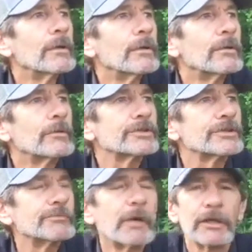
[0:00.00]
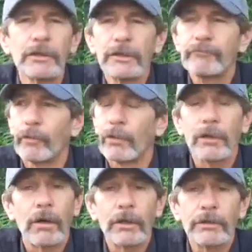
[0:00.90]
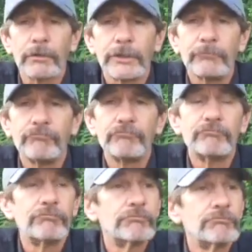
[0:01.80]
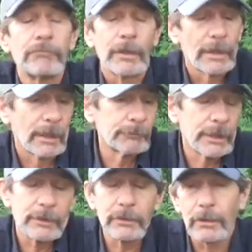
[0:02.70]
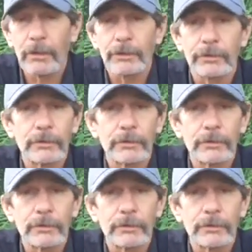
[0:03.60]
which is mainly for arguing. I'm not here to argue.